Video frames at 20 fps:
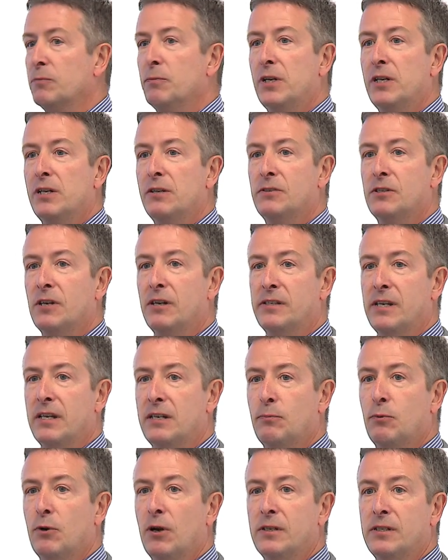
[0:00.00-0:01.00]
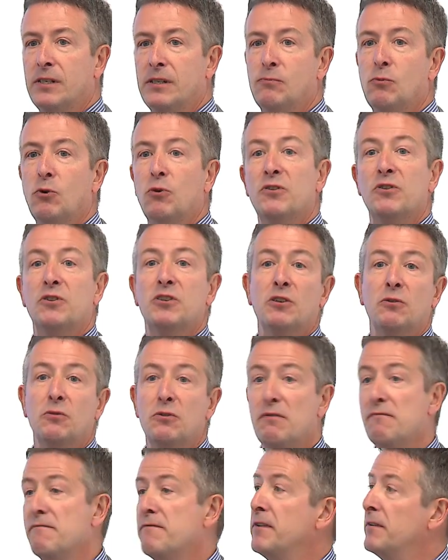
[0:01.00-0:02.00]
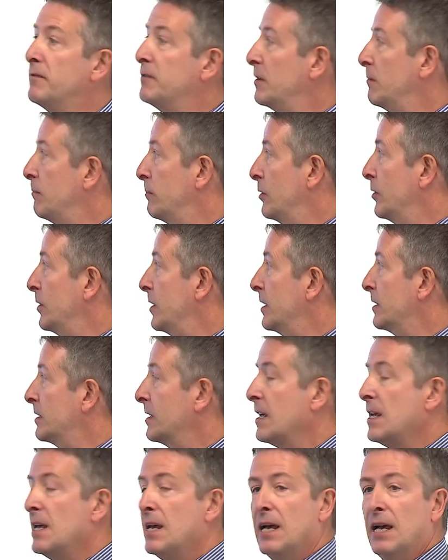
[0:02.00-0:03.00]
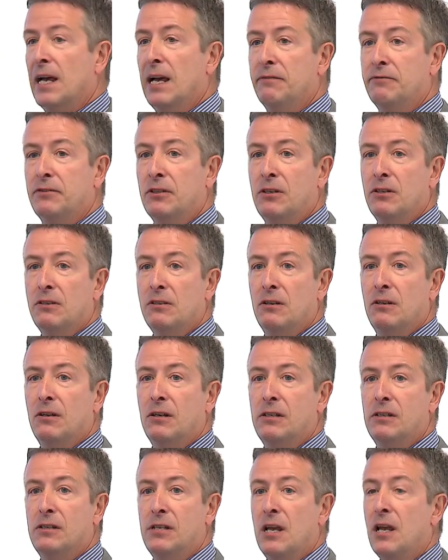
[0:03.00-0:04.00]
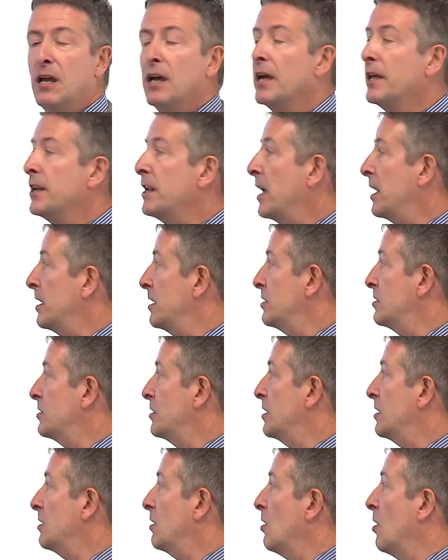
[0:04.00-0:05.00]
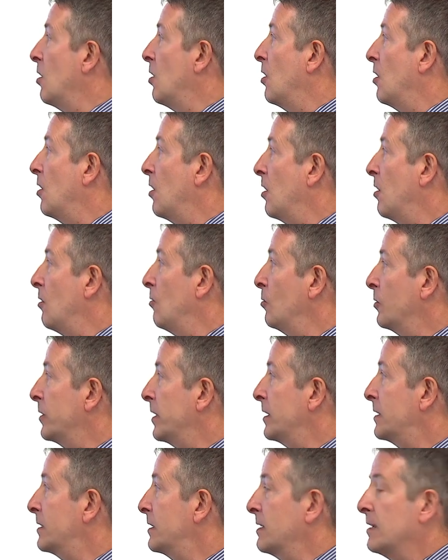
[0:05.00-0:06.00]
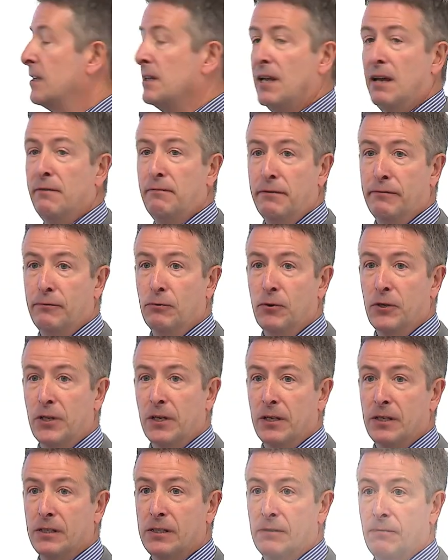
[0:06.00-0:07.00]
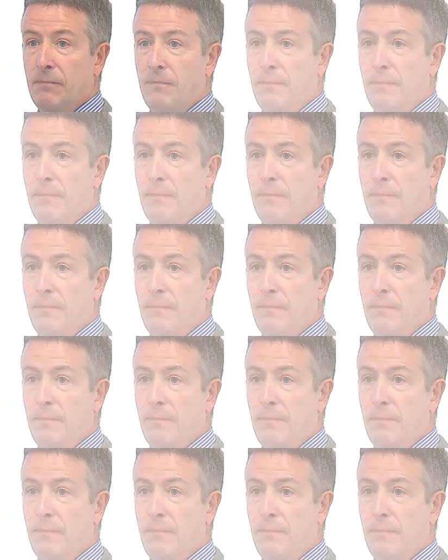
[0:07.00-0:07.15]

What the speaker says: and medium-sized enterprises, more than 250 employees, have to conduct an energy audit every 4 years.